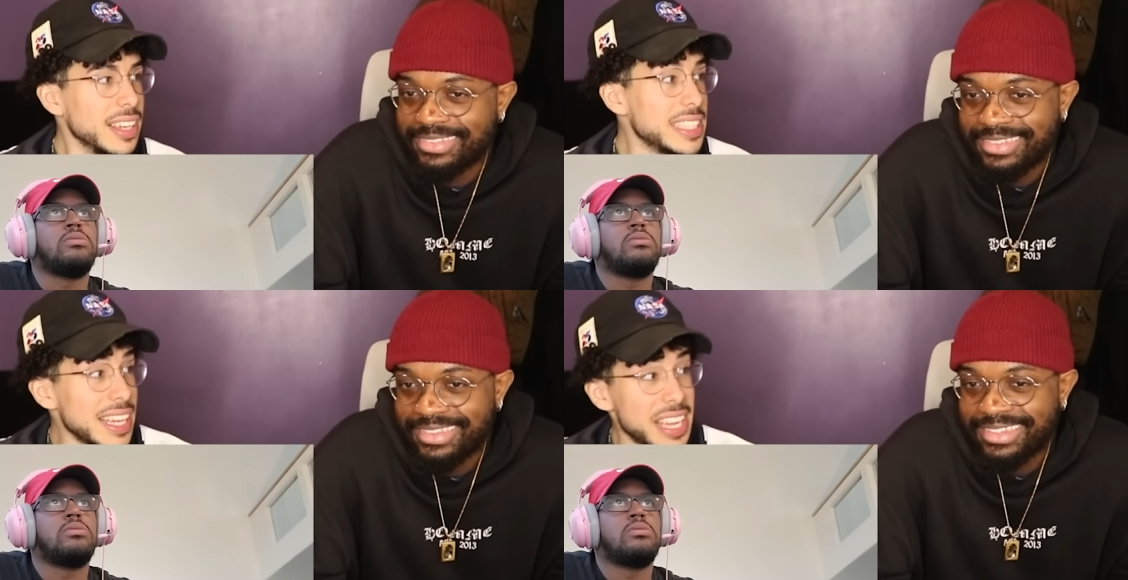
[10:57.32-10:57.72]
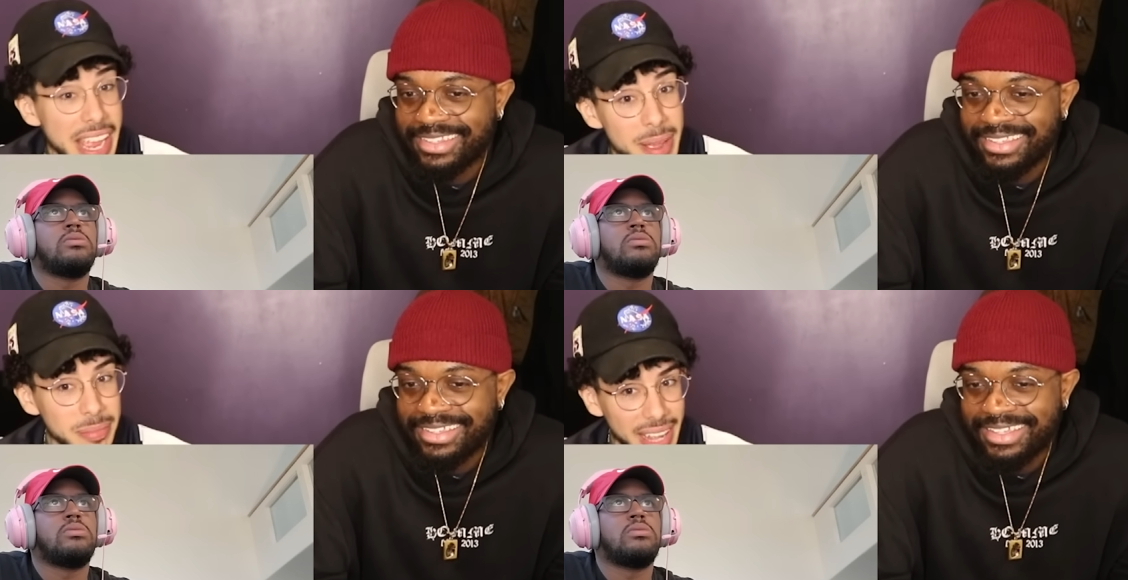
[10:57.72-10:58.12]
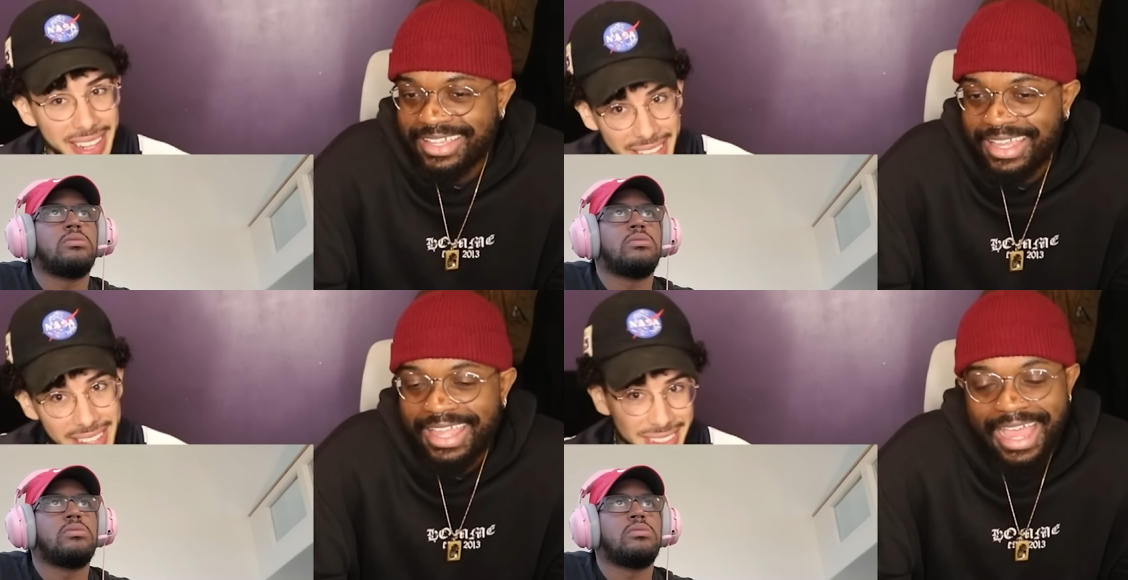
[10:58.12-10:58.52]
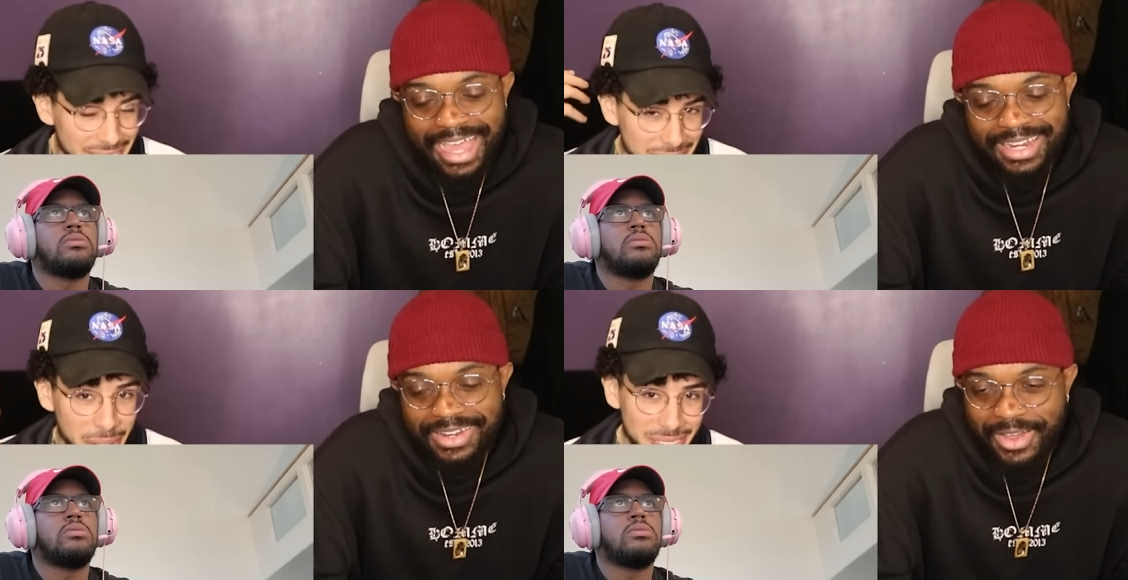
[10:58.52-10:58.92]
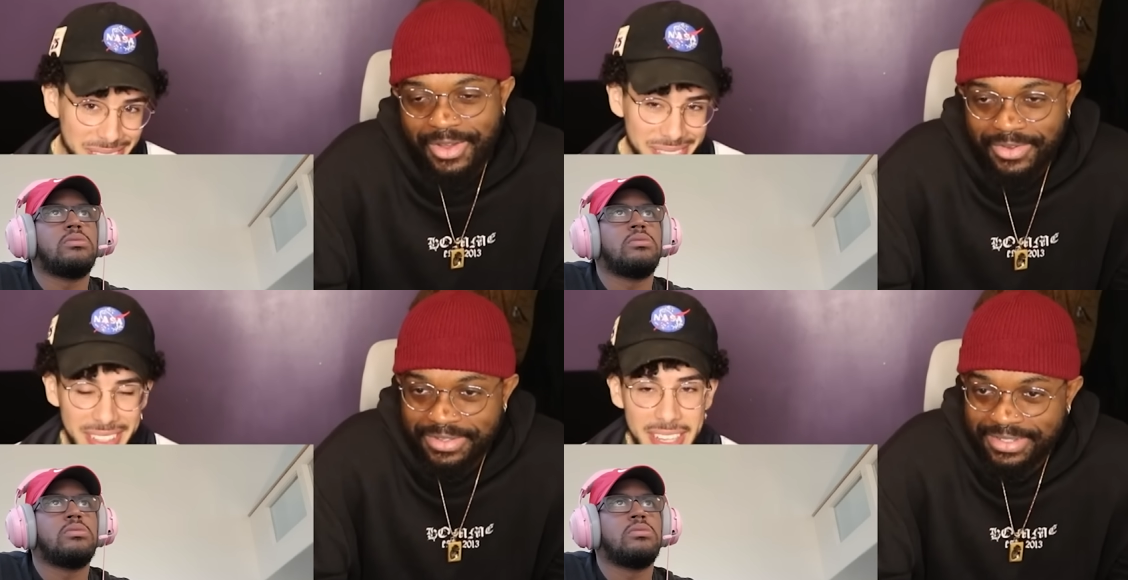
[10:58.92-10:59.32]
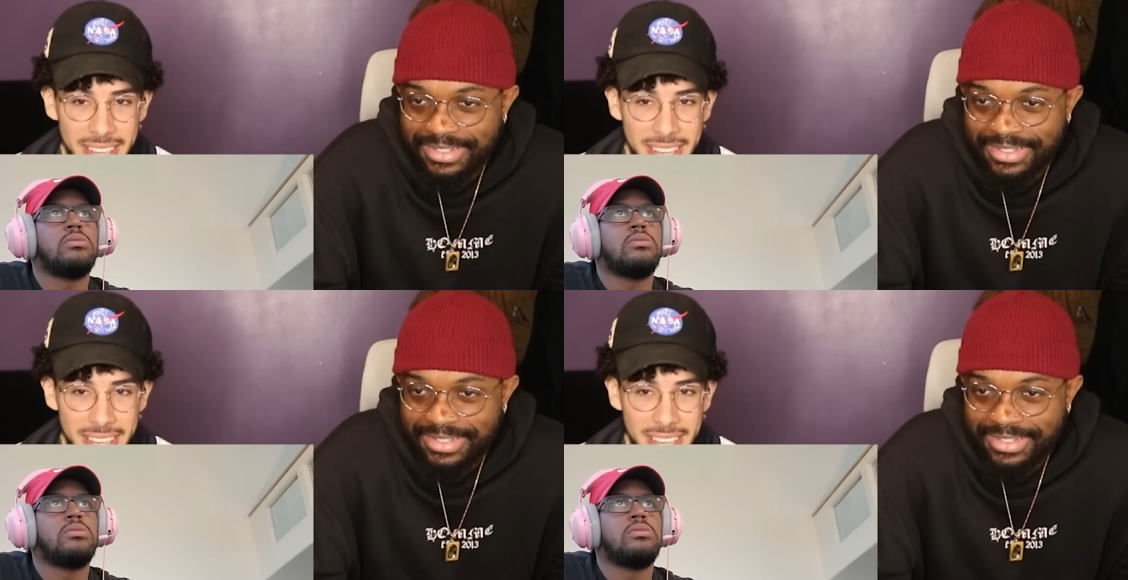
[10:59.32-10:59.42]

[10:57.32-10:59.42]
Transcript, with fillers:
Speaker 1: Cause that's him, like that. Yeah, I know.